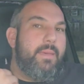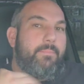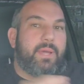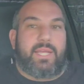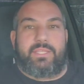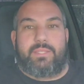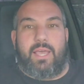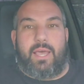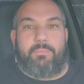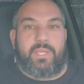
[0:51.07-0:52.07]
but
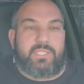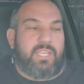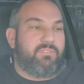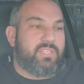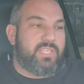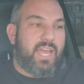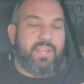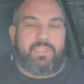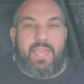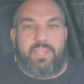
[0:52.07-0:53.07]
me and Steve
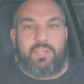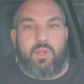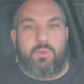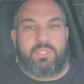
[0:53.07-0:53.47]
decided that, you know,